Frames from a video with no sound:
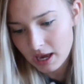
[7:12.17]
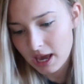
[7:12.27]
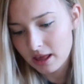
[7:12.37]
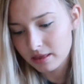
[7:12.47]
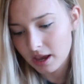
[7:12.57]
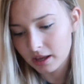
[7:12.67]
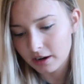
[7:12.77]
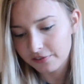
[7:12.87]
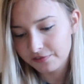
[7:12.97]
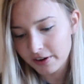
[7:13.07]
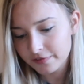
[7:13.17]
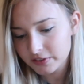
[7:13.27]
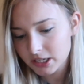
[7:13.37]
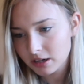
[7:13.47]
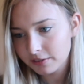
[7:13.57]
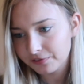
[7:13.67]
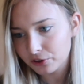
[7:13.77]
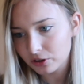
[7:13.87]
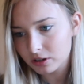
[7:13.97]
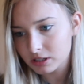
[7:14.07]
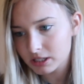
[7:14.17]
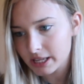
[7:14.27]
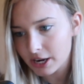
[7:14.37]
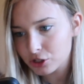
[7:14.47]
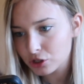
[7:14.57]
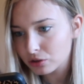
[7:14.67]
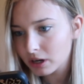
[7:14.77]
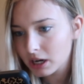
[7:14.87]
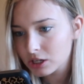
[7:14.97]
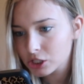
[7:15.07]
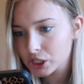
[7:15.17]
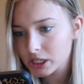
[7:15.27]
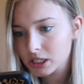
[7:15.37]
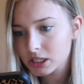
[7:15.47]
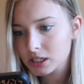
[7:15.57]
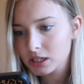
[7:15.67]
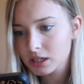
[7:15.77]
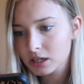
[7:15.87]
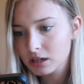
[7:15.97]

And then 50 for saturation.